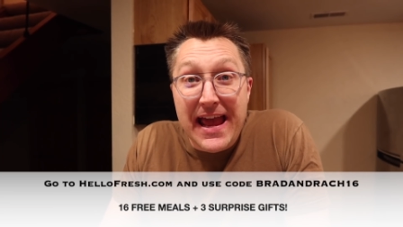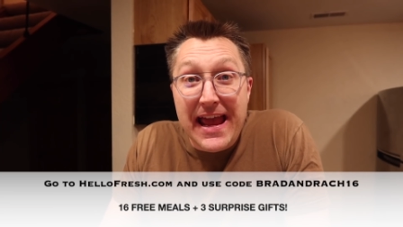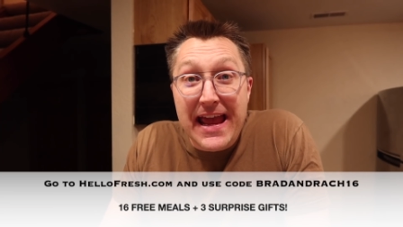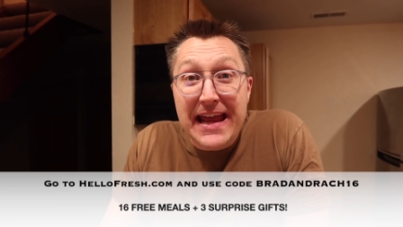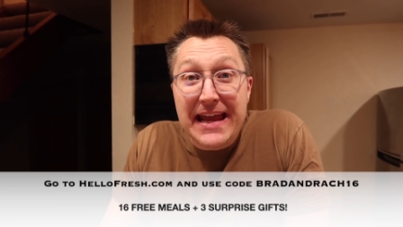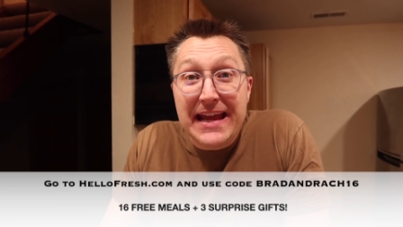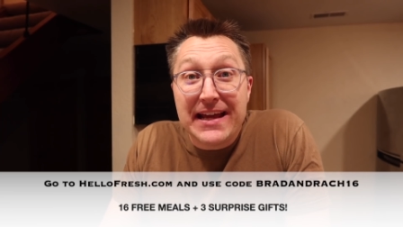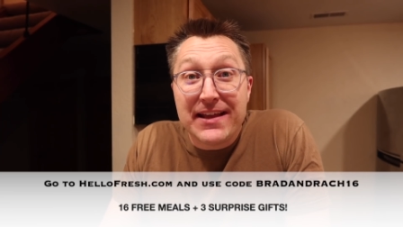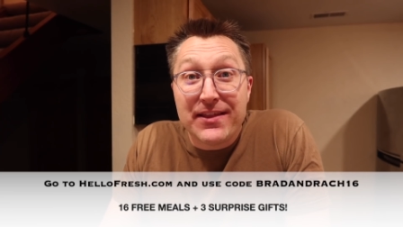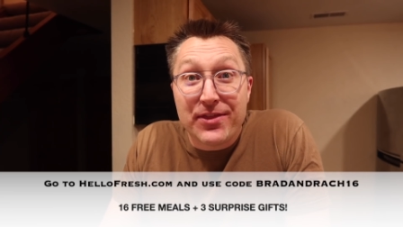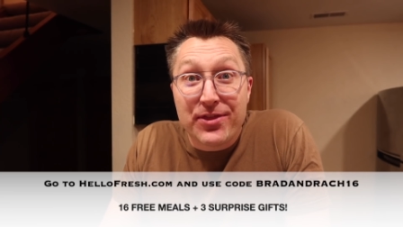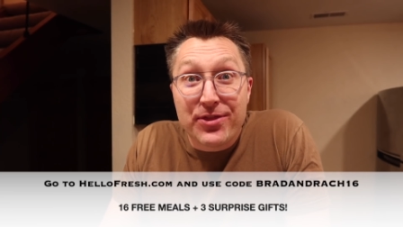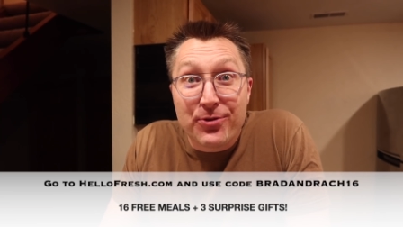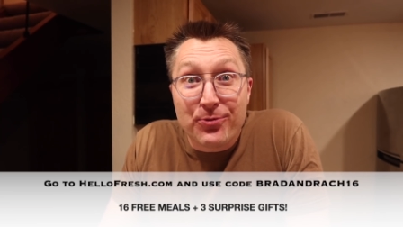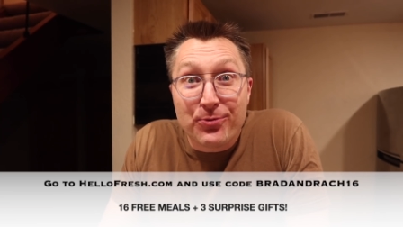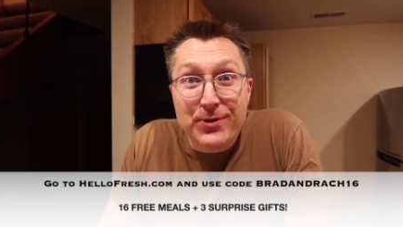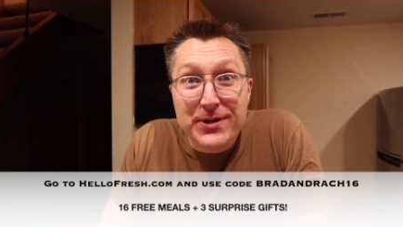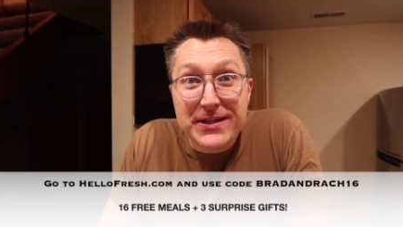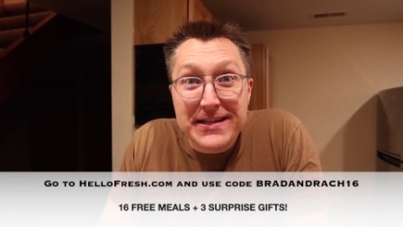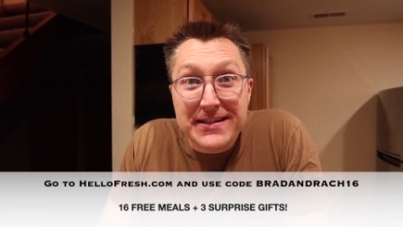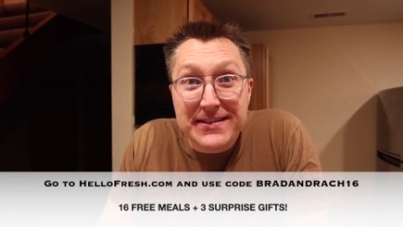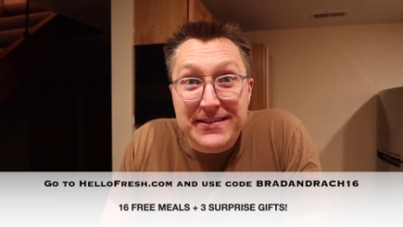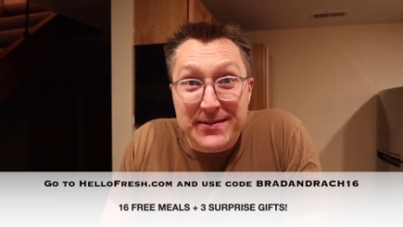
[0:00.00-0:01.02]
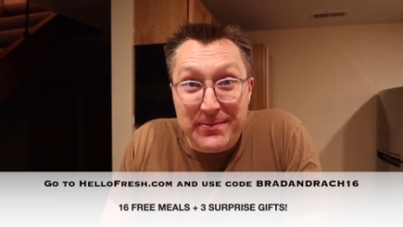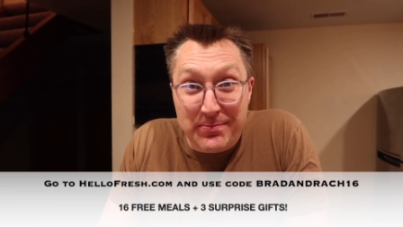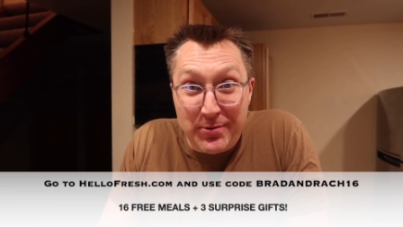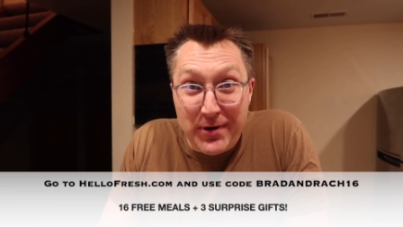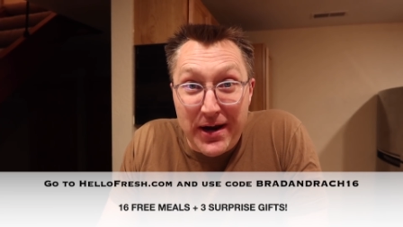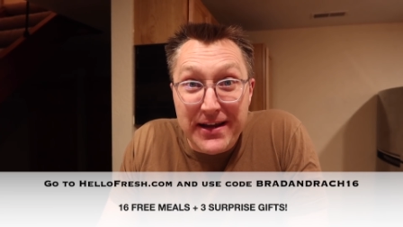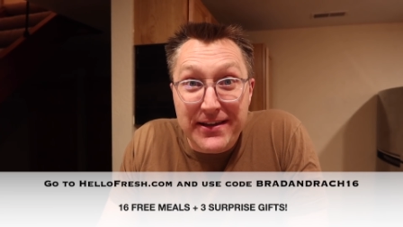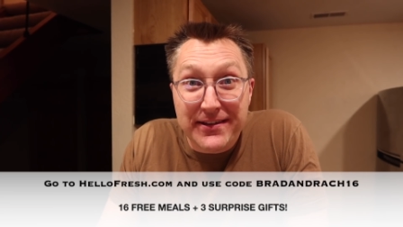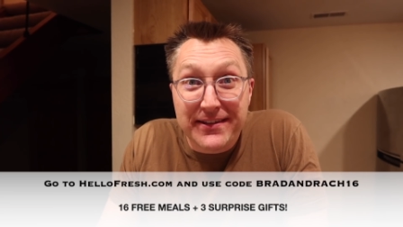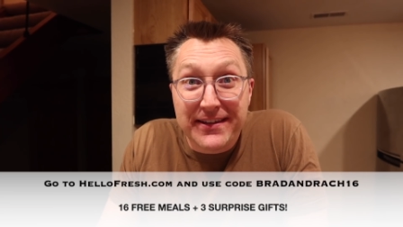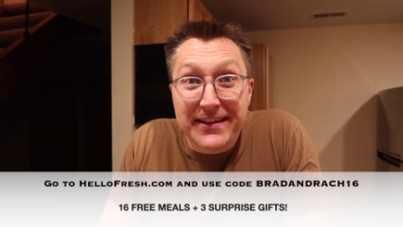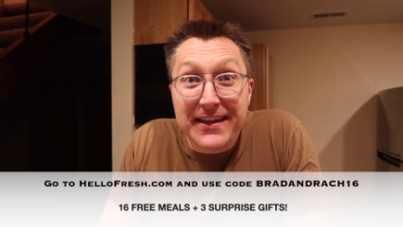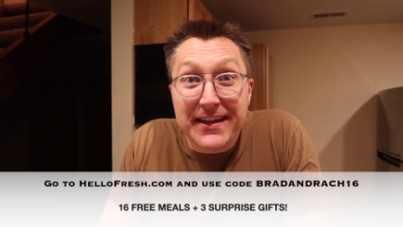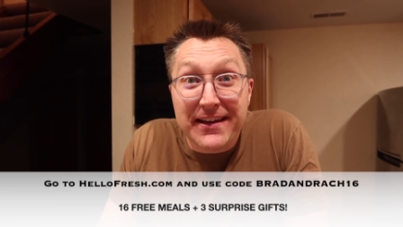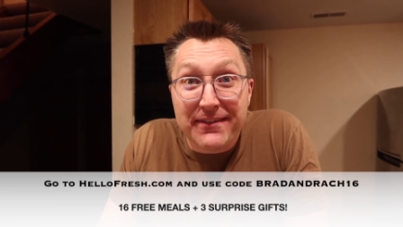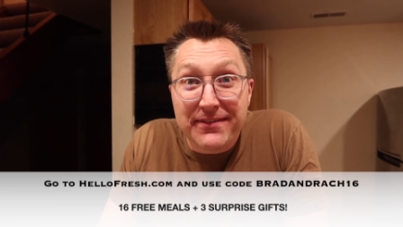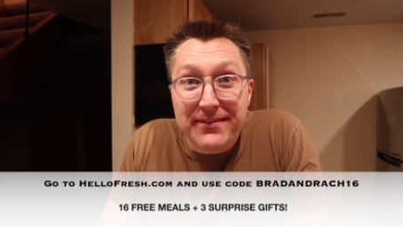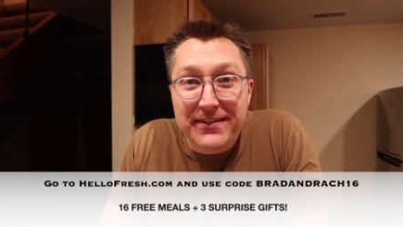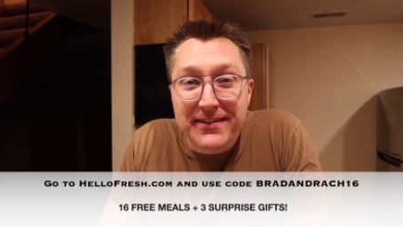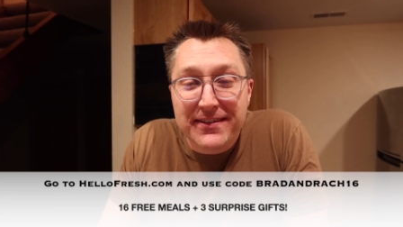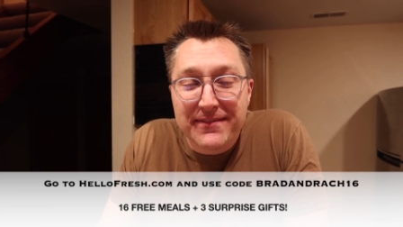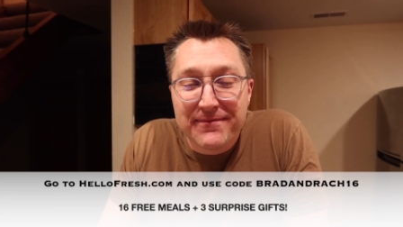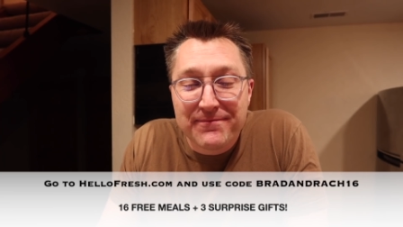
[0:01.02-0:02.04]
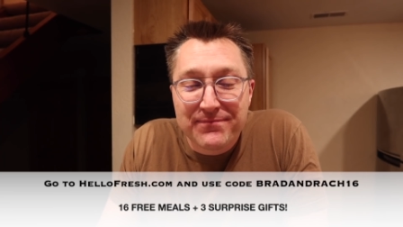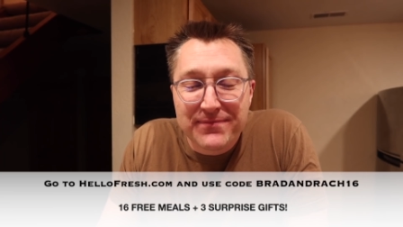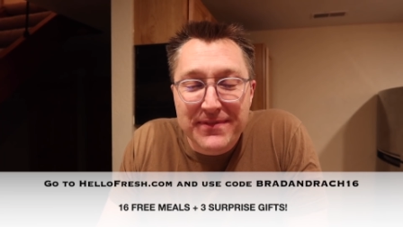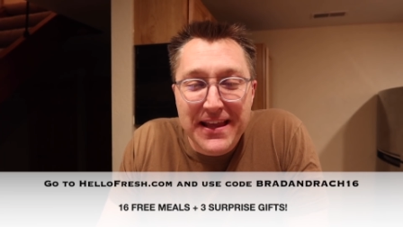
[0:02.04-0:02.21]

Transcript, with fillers: and 3 surprise gifts.